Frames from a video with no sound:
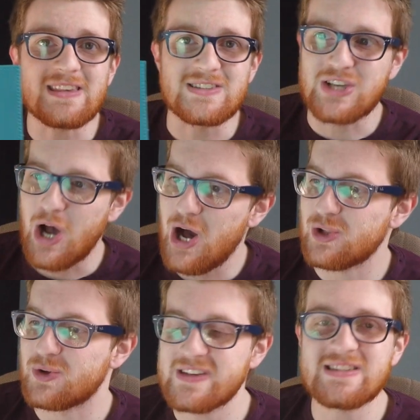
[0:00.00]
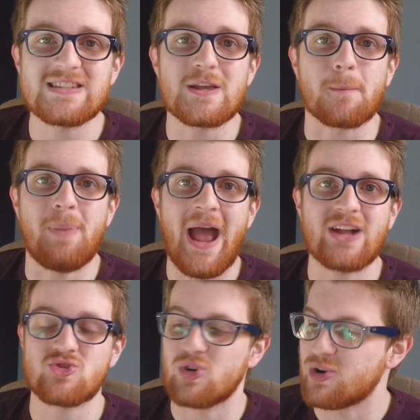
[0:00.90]
at this color. This is their
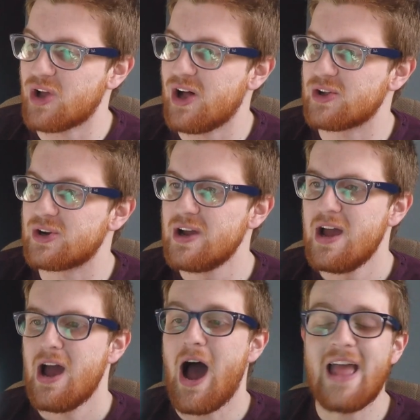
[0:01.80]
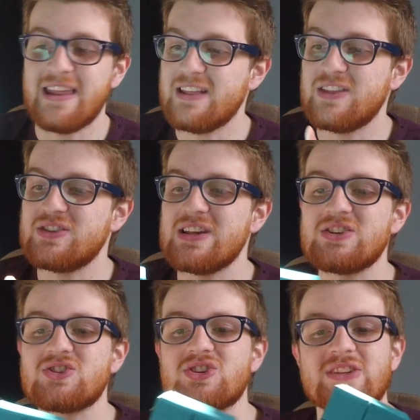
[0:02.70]
petrol color. And
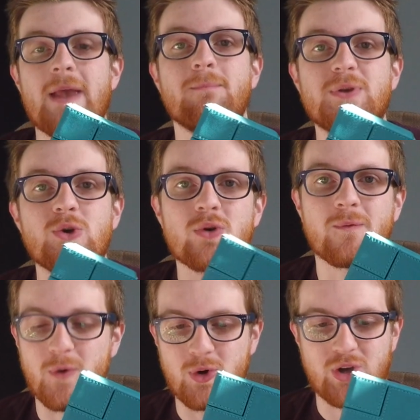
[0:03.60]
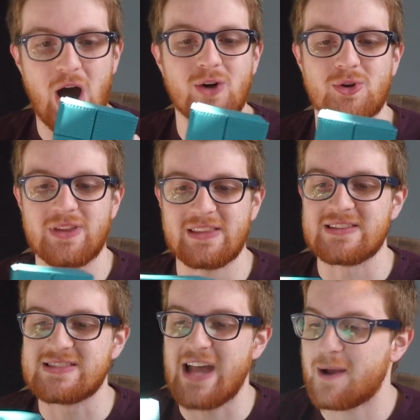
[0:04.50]
this is just a beautiful color that
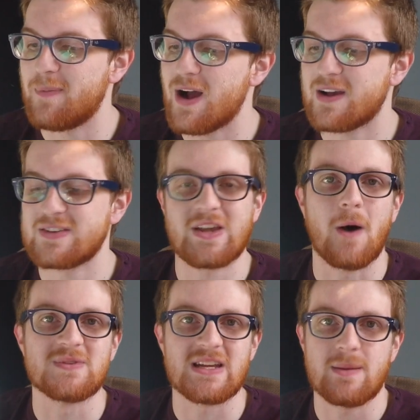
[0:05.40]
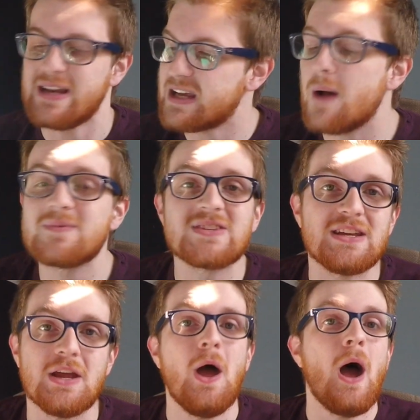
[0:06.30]
this deck box comes in. I mean, it comes
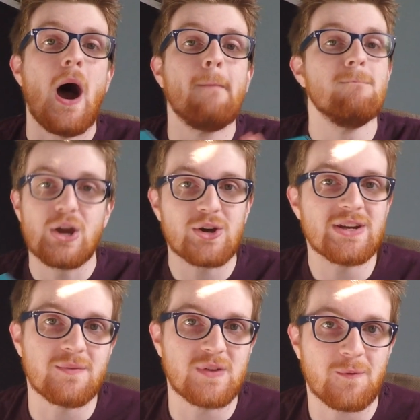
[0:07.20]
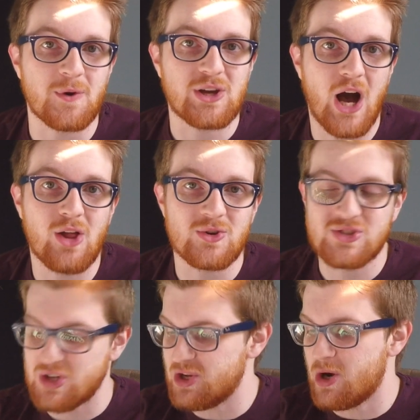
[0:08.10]
in a myriad of different
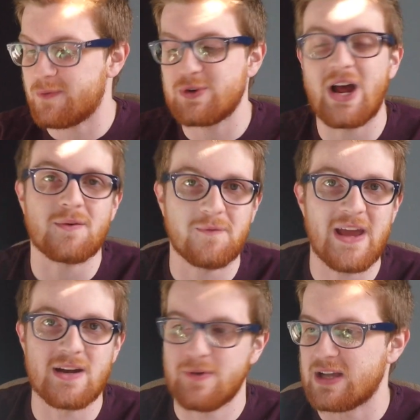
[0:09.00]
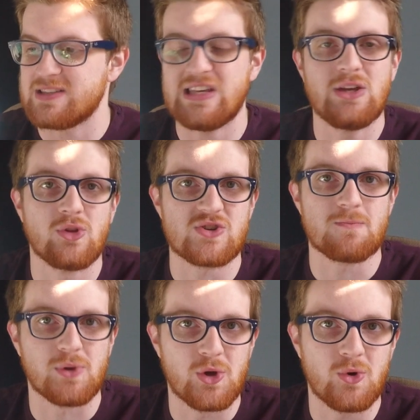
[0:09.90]
colors, so you know, if you're not a fan of like a
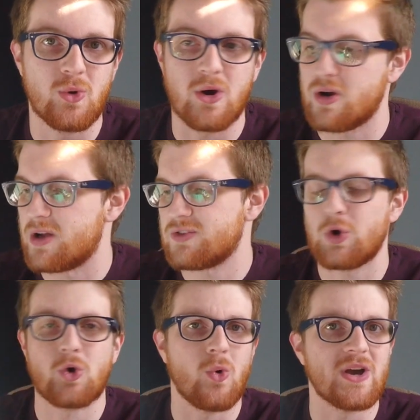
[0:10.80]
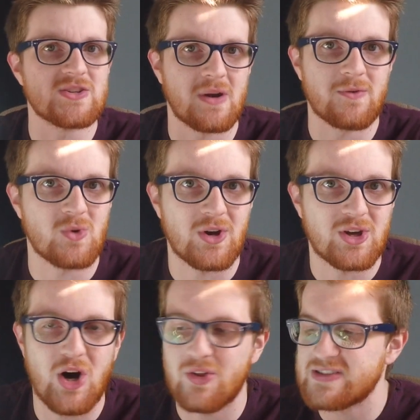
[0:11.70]
tealish blue or a turquoise, whatever you want
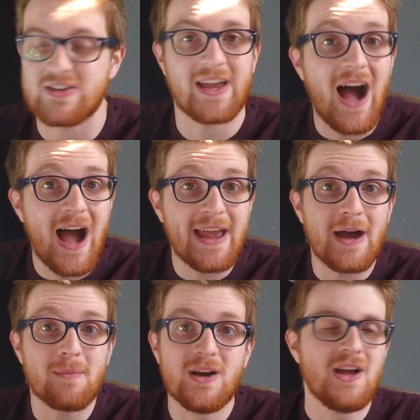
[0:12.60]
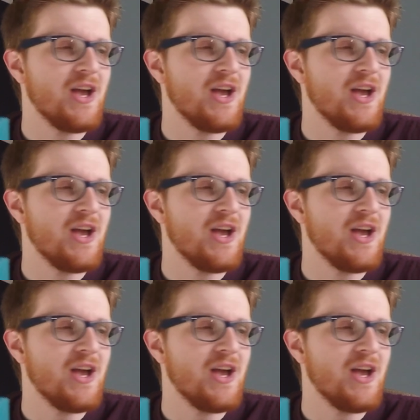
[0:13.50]
to call this, like I am,